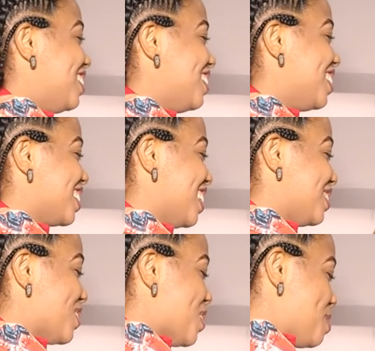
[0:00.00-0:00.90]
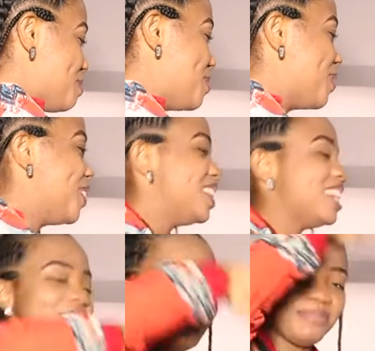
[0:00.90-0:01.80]
I'll lock that up.
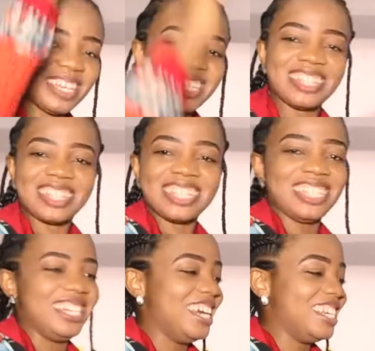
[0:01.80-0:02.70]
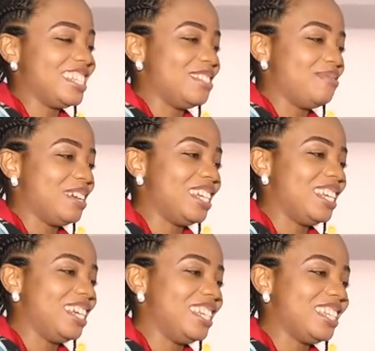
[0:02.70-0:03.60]
Then to make to see the length, the final
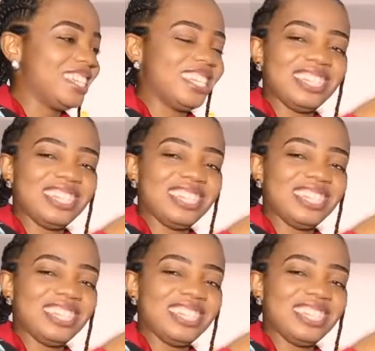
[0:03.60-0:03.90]
length,